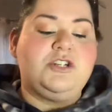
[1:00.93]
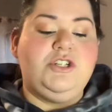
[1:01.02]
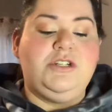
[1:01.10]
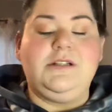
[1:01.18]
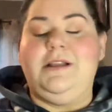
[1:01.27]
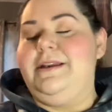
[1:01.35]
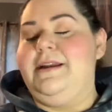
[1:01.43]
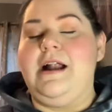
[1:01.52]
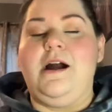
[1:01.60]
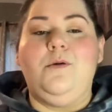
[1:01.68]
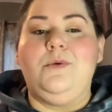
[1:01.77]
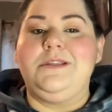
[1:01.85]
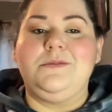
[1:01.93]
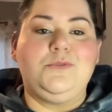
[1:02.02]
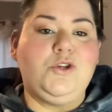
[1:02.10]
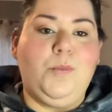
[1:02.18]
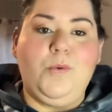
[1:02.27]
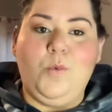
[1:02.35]
just clean it out with some
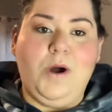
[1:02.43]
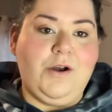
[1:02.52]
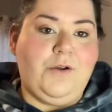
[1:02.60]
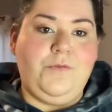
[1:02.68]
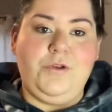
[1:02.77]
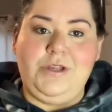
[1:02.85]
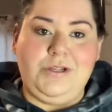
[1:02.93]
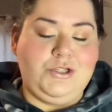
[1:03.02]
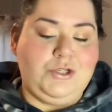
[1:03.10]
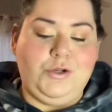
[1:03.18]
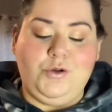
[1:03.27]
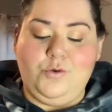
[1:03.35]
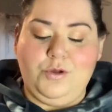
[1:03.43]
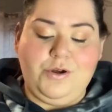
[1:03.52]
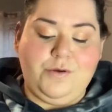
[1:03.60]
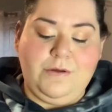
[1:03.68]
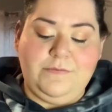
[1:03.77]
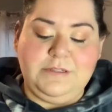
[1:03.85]
soap and water if you need to. You
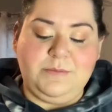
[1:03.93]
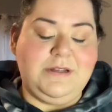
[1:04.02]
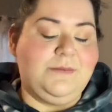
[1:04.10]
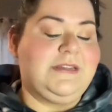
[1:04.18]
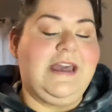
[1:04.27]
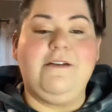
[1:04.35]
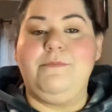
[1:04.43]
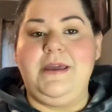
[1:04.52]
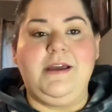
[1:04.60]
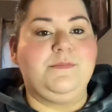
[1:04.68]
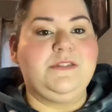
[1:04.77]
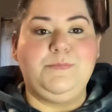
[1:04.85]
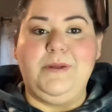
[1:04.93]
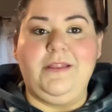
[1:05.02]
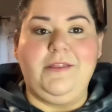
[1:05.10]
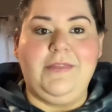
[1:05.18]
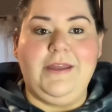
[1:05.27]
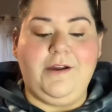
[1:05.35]
know, sometimes I have makeup spill
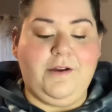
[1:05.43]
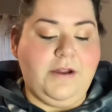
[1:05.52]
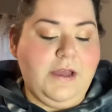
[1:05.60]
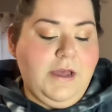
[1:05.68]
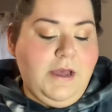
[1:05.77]
in there.